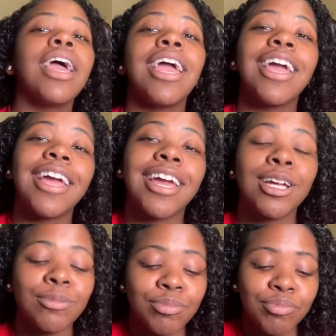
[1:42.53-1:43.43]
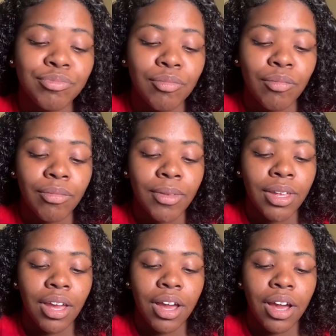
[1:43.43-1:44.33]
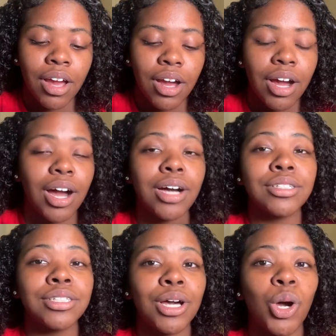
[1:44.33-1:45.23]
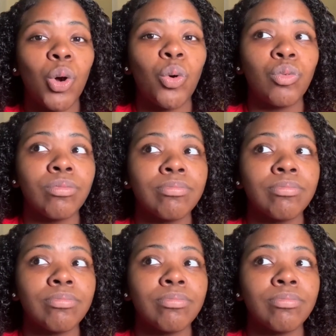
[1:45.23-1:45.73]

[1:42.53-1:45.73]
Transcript: And also,